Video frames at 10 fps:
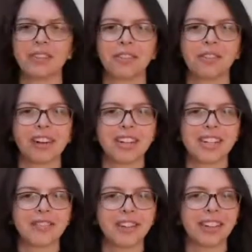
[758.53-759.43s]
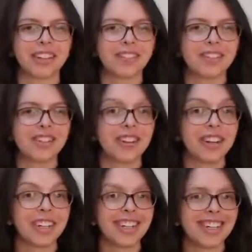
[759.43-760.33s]
for finds for
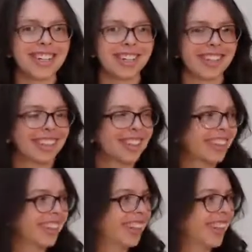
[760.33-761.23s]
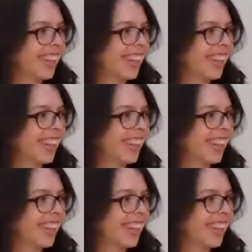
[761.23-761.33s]
shrines. Yeah.